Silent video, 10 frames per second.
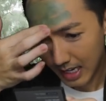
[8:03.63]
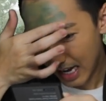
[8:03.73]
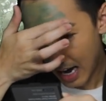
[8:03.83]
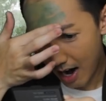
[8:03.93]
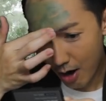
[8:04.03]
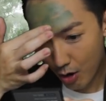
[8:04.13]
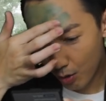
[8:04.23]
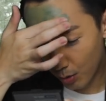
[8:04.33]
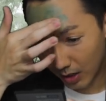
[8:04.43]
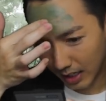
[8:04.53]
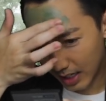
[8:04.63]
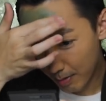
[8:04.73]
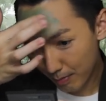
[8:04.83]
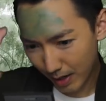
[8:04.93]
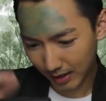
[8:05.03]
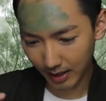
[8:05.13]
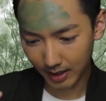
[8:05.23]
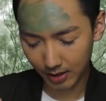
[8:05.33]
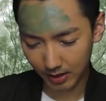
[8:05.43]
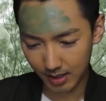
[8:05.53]
how
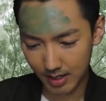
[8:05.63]
impractical the